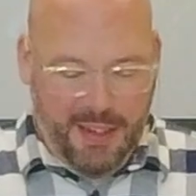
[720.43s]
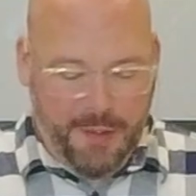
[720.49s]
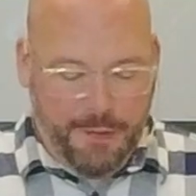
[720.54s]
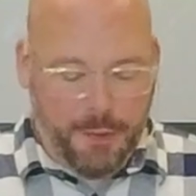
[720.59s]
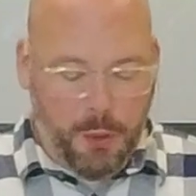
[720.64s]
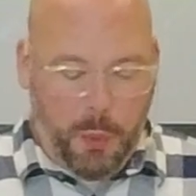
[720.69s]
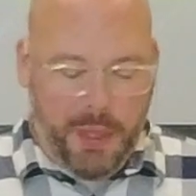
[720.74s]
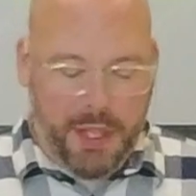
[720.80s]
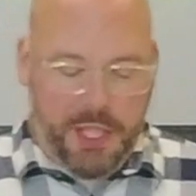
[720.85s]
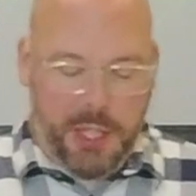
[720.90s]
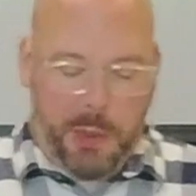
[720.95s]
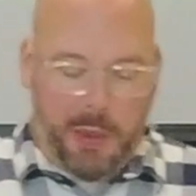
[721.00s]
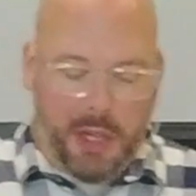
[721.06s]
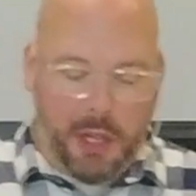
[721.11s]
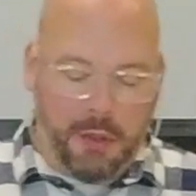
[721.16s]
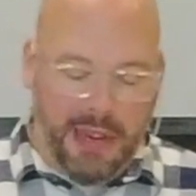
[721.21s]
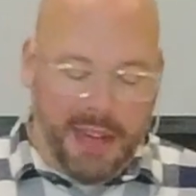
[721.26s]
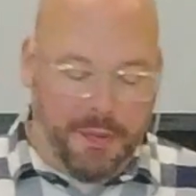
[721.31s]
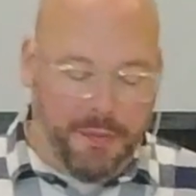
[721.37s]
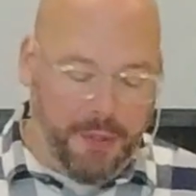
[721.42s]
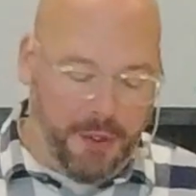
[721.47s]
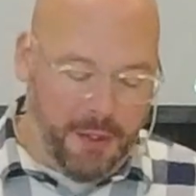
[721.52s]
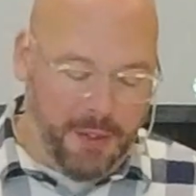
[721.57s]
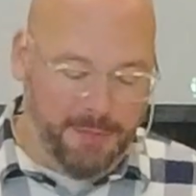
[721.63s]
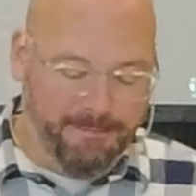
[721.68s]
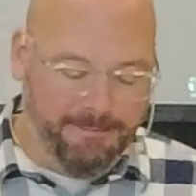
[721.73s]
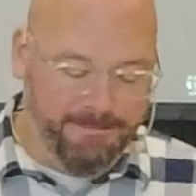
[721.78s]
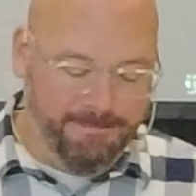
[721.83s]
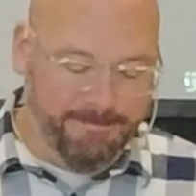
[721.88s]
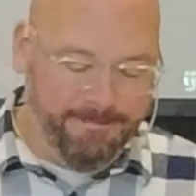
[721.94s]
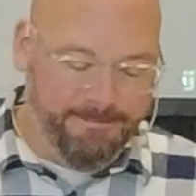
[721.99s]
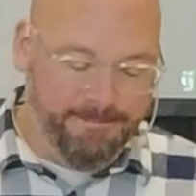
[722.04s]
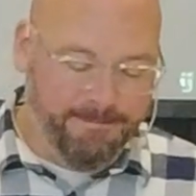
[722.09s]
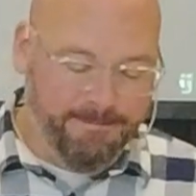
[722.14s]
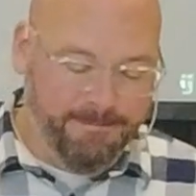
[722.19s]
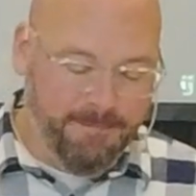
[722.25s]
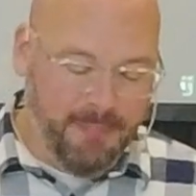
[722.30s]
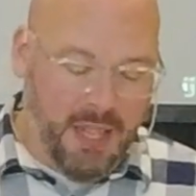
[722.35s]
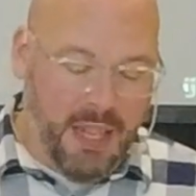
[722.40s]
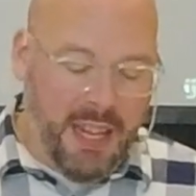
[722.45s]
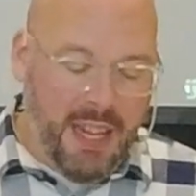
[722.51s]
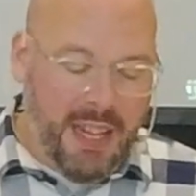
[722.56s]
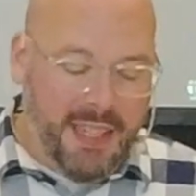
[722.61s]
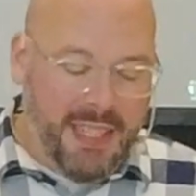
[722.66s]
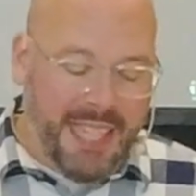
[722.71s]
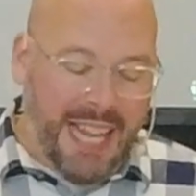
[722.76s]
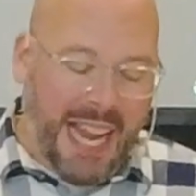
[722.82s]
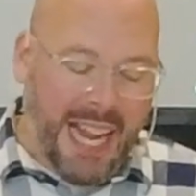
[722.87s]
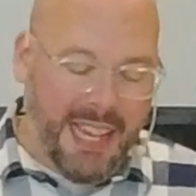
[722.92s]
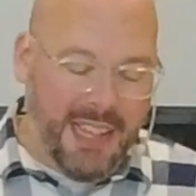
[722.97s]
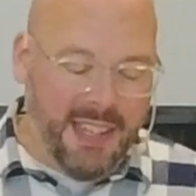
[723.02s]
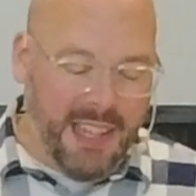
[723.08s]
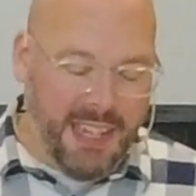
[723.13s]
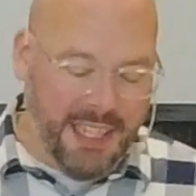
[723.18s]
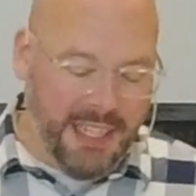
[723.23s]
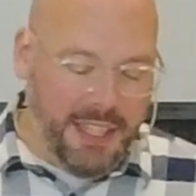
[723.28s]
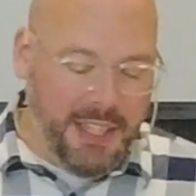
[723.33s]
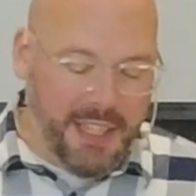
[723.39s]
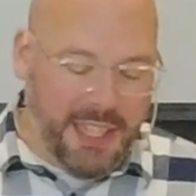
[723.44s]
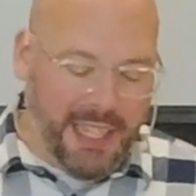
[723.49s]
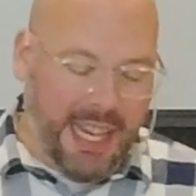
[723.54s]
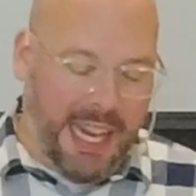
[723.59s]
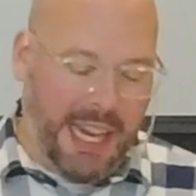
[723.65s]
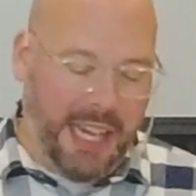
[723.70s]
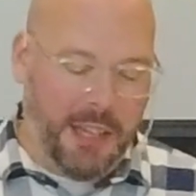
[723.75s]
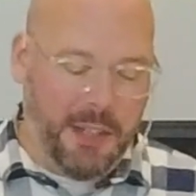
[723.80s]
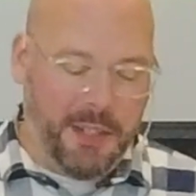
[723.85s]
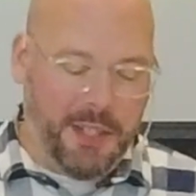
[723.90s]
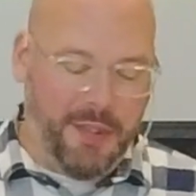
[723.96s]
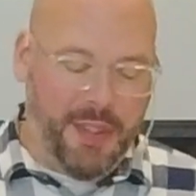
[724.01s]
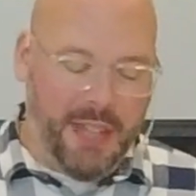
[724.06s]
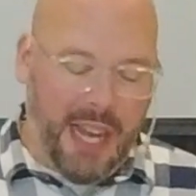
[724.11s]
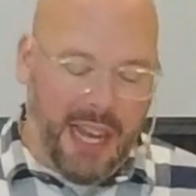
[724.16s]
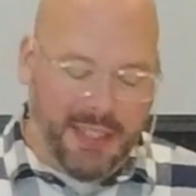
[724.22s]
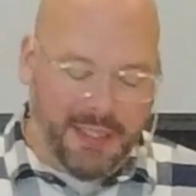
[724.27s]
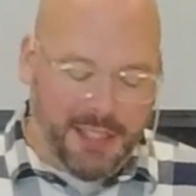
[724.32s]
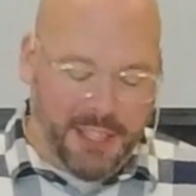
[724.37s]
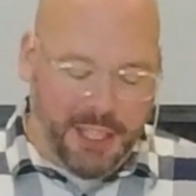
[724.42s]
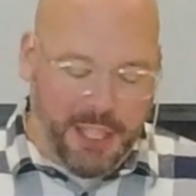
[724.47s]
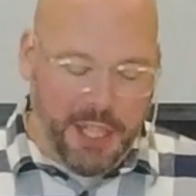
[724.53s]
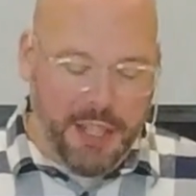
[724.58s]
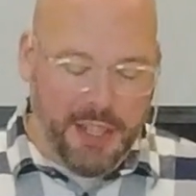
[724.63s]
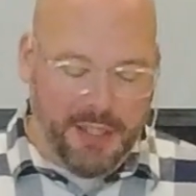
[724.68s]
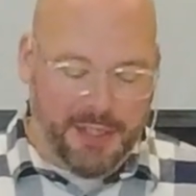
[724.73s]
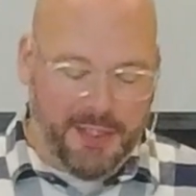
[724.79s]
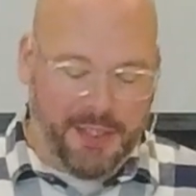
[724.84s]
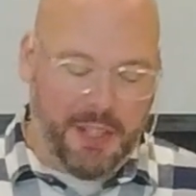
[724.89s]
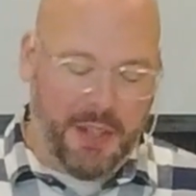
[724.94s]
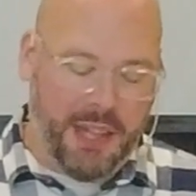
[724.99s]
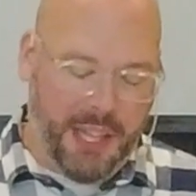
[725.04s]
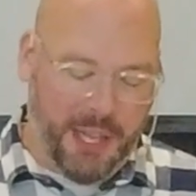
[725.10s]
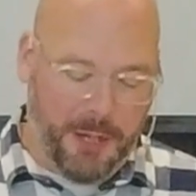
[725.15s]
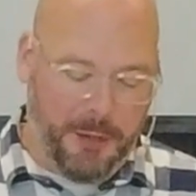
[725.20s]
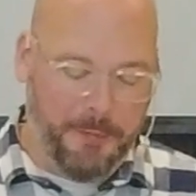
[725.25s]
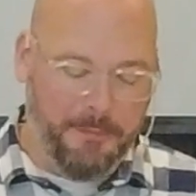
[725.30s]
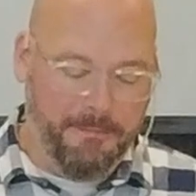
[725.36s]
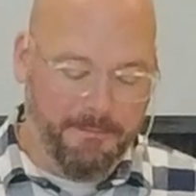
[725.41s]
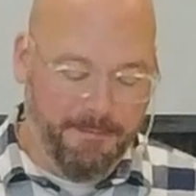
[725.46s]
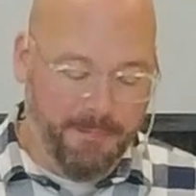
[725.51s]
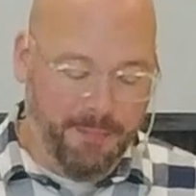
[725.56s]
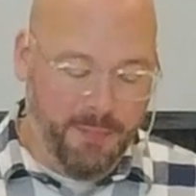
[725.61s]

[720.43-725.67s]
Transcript: for which you are grateful. 10 indicators of God's goodness to you.